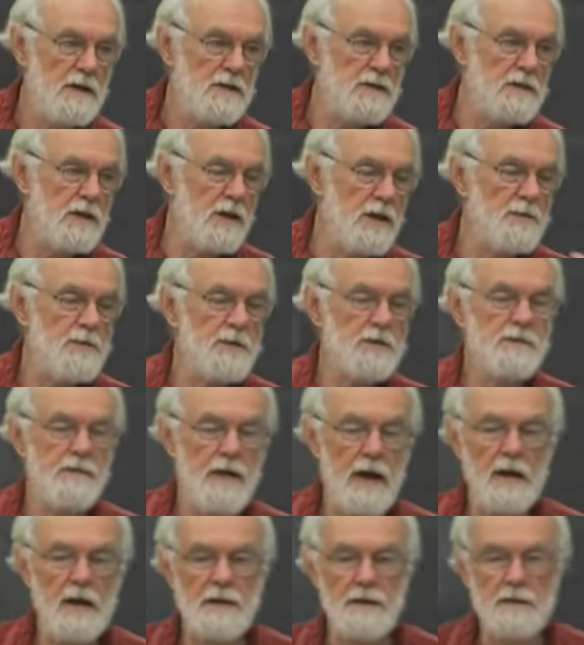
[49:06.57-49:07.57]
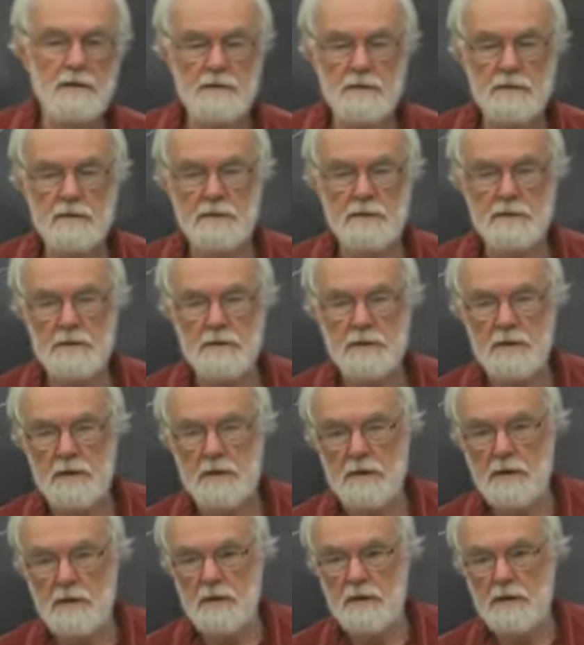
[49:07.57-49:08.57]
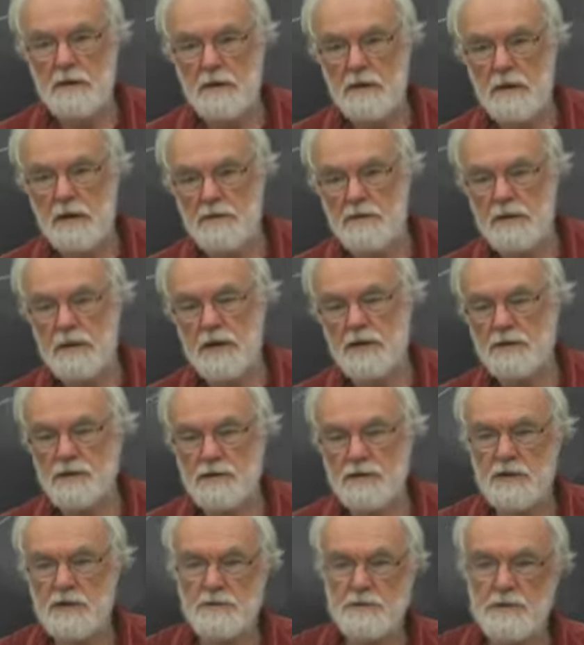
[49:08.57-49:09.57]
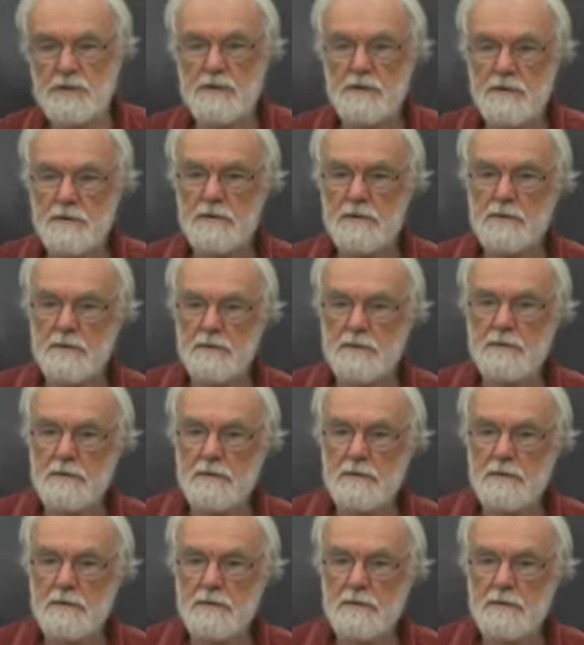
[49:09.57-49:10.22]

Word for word: surplus value in relationship to